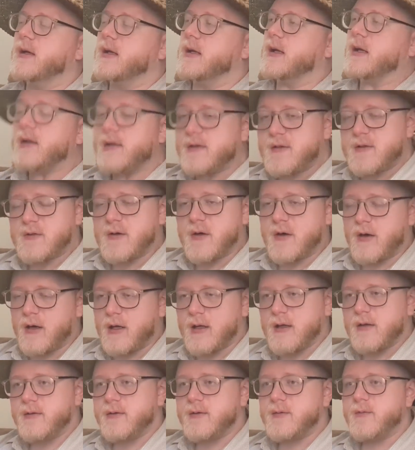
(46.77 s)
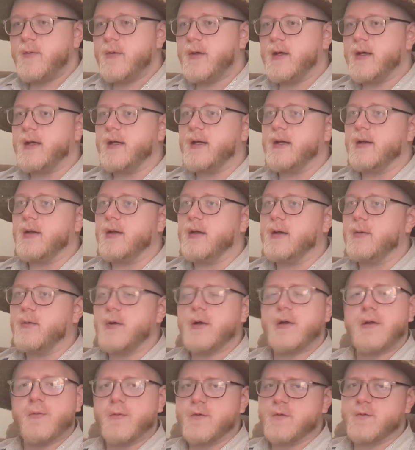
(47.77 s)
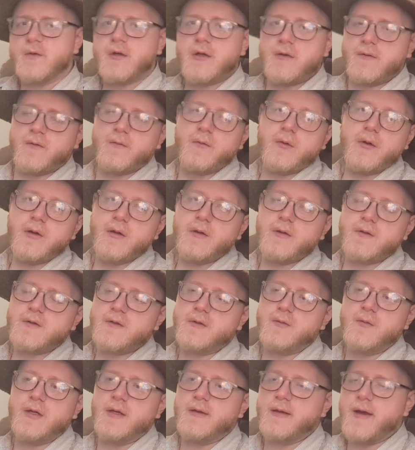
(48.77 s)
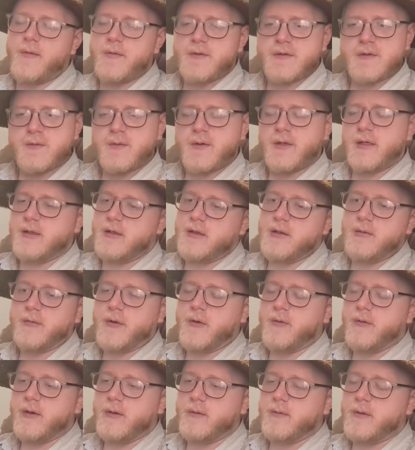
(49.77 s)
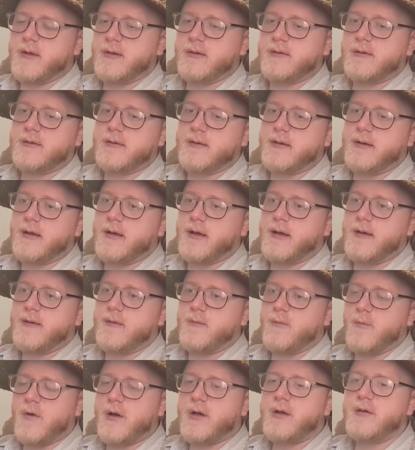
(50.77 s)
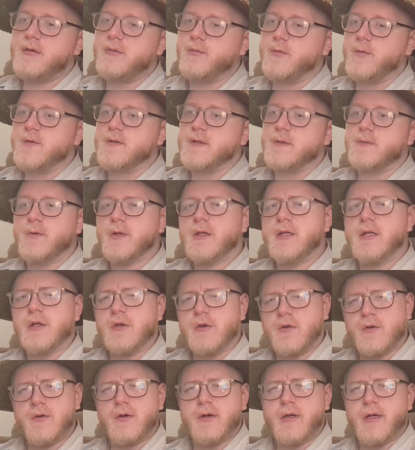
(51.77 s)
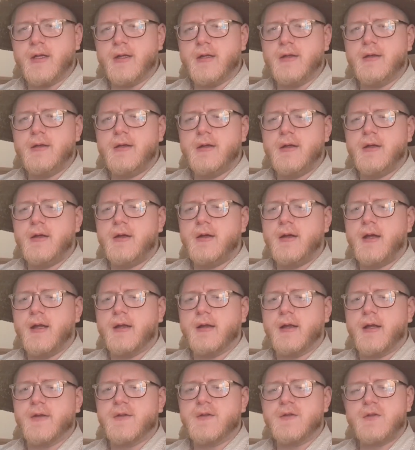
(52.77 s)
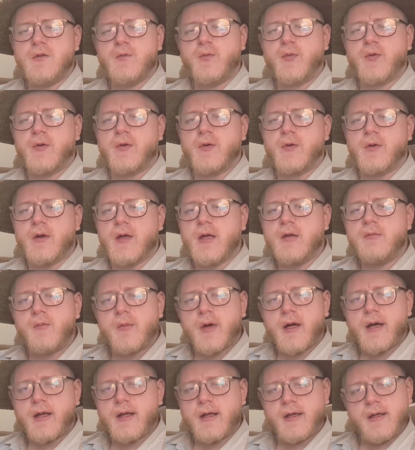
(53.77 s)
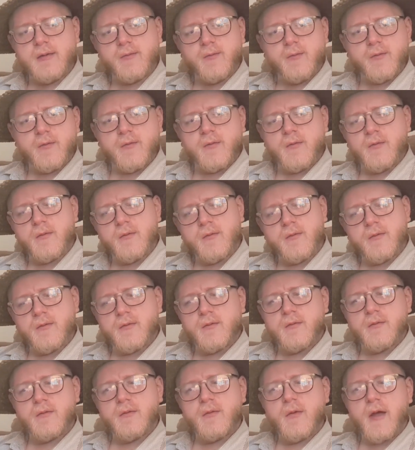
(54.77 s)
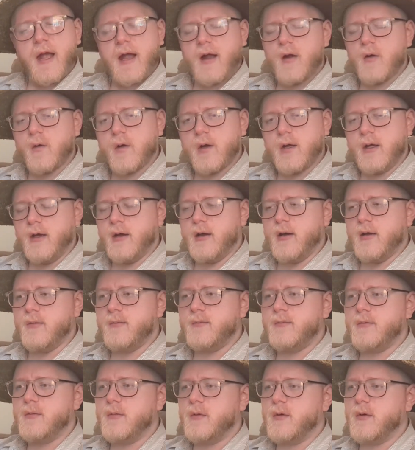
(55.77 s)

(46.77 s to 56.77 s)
And I listened to all of them, and one of them was really familiar to me, and that was the one I ended up going with. And then one of them was like really good and like super in my area,